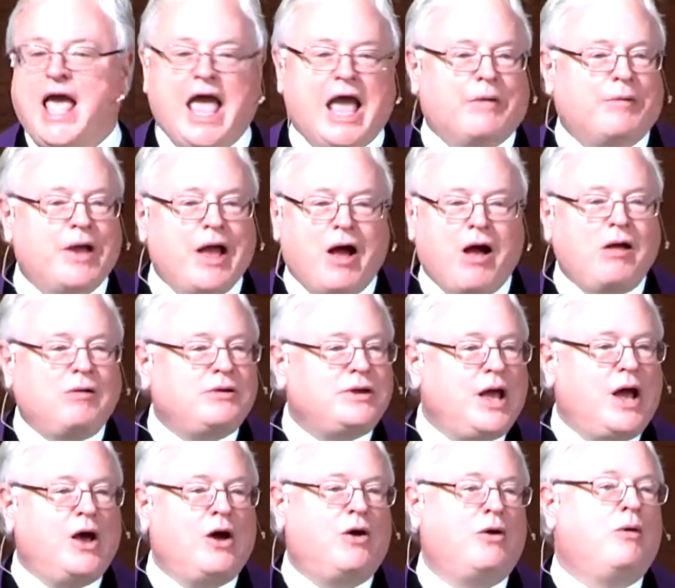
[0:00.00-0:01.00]
And we all
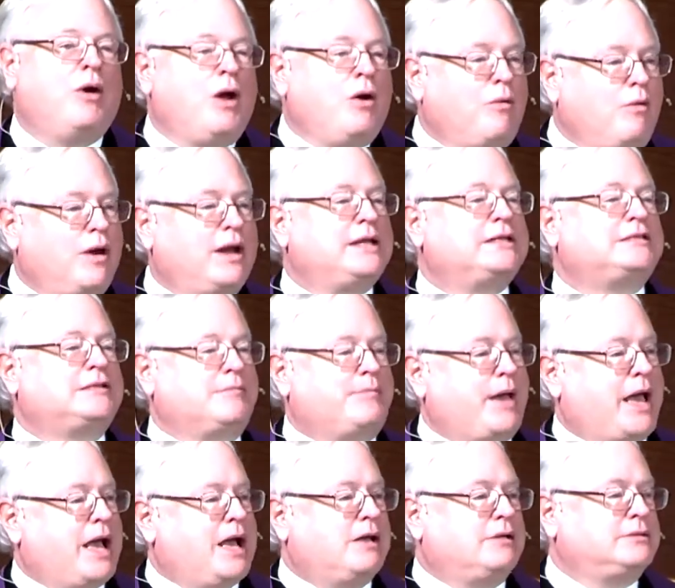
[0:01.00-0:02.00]
know what it's
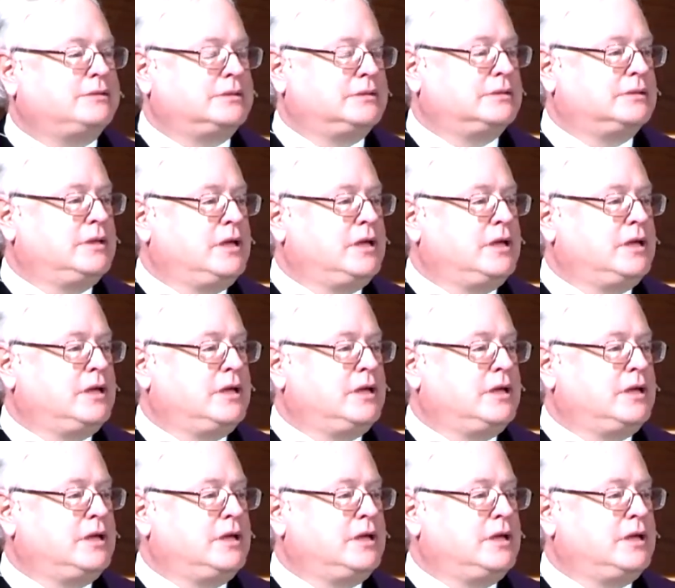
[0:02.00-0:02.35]
about.